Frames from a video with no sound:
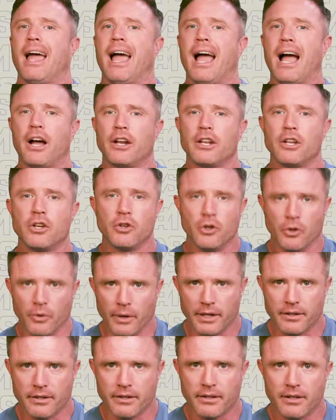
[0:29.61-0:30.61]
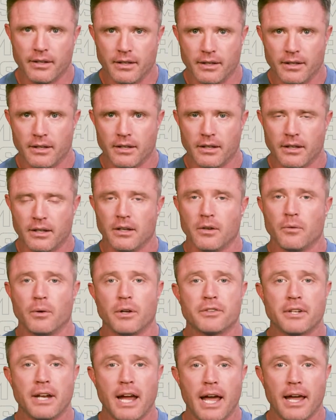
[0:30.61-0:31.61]
How do you do it?
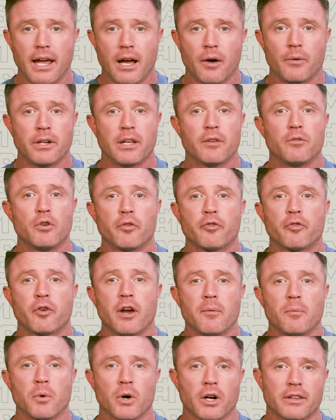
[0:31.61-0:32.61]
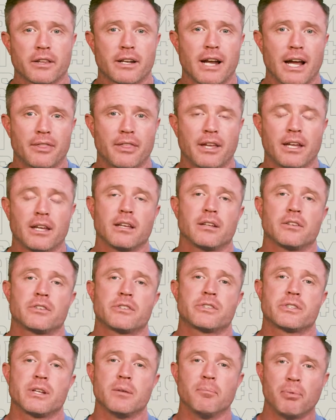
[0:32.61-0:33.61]
Well, today I want to give you a framework that I think is
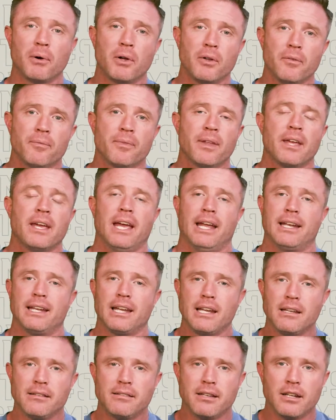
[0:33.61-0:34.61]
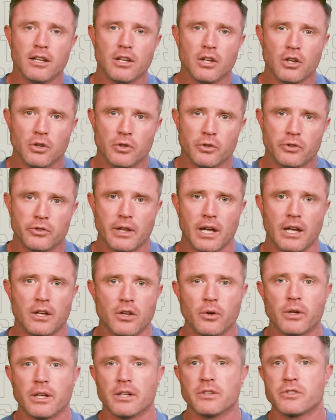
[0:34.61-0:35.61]
simple and easy to use that
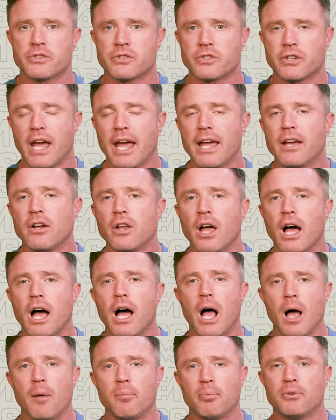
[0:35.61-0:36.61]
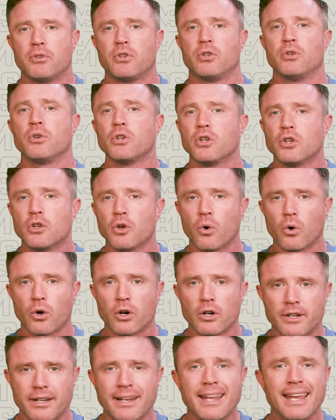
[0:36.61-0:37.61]
you can scale up to
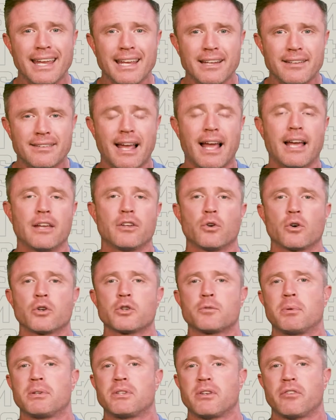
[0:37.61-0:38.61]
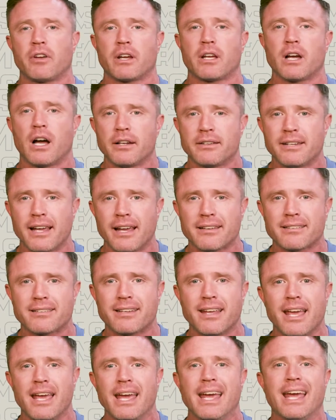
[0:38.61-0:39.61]
your needs at your specific
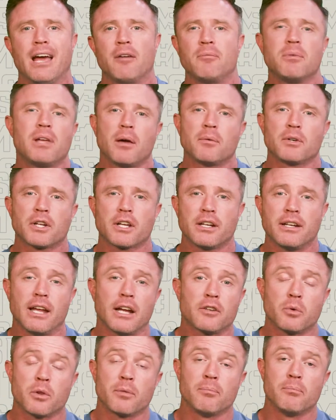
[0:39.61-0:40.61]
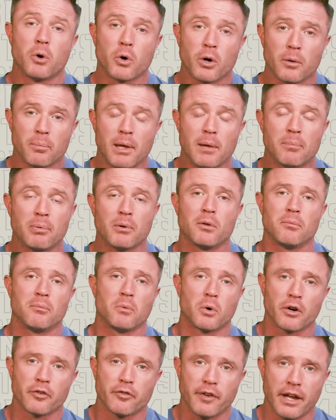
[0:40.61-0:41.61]
context and be able to connect with more people
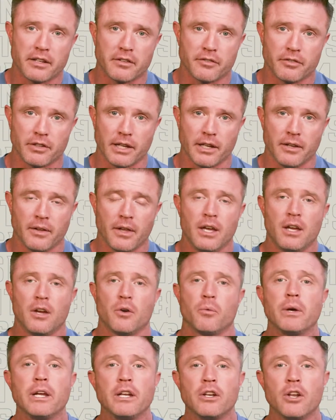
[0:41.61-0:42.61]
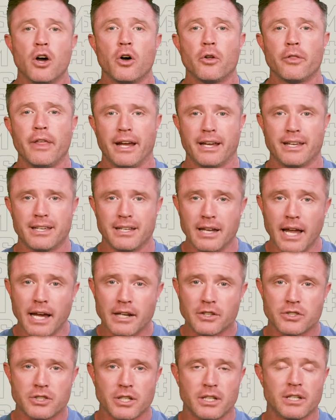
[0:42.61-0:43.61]
more effectively. We know that
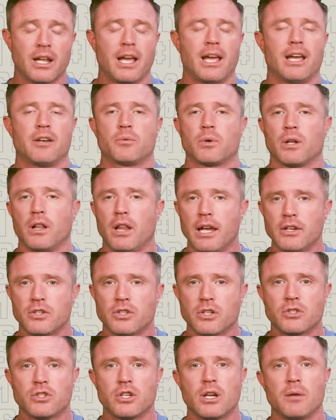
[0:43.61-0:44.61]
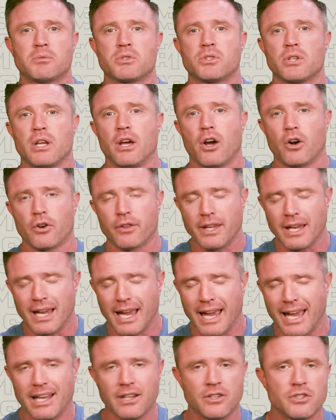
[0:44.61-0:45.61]
connection and relationships are
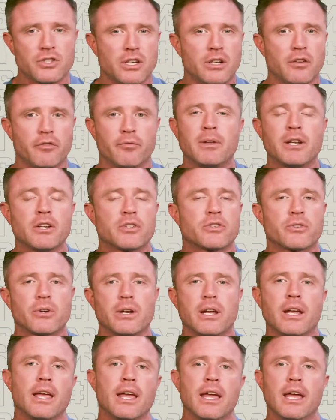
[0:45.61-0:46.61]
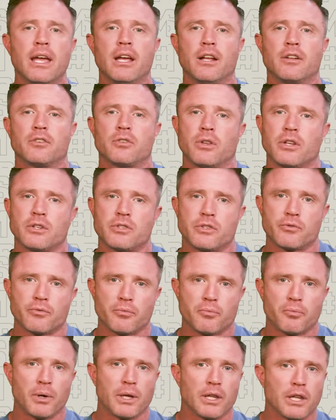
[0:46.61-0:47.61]
the engine of ministry. And so this is
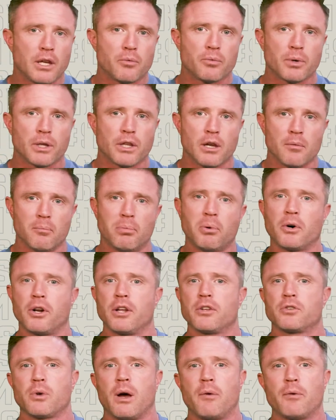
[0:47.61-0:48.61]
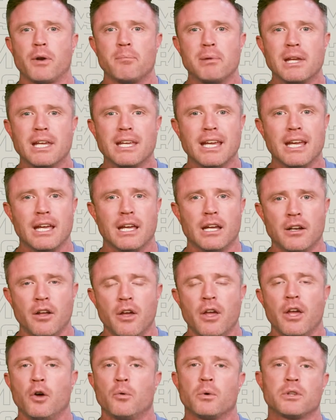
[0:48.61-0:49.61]
really, really important. So I want to begin
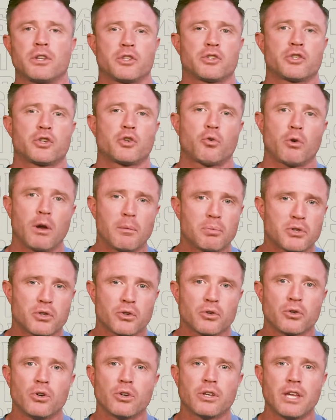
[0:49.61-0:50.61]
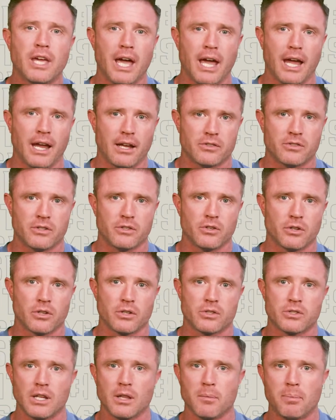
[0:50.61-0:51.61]
with the scriptural case. And you're
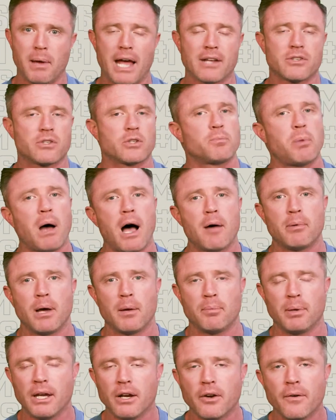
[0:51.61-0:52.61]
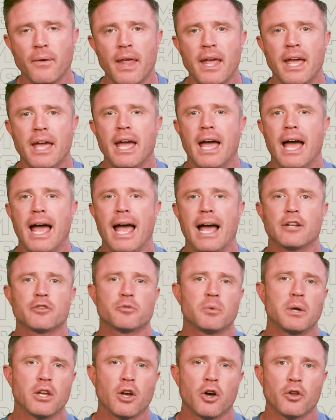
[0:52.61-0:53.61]
going to see the passages pop up here.
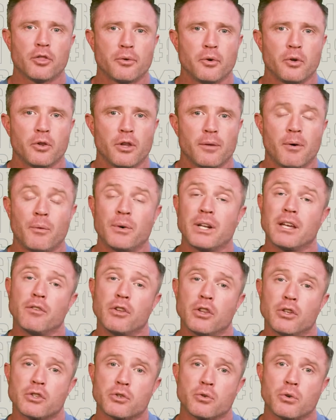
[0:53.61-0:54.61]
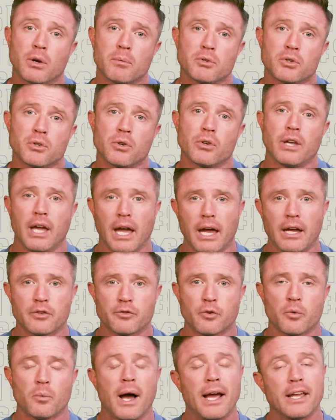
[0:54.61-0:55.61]
As we go through them, I want to give you the scriptural case
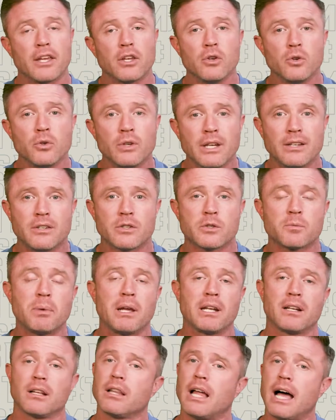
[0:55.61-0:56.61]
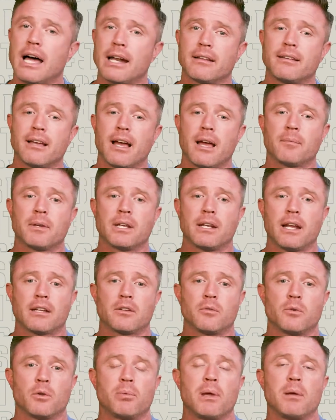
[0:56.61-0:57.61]
for why you need to spend a lot of time
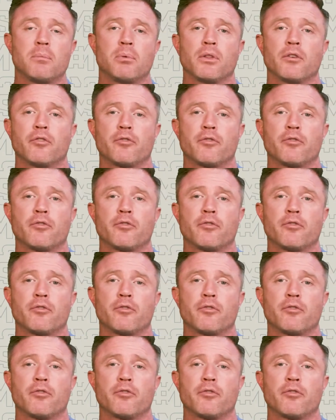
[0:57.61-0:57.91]
connecting with people.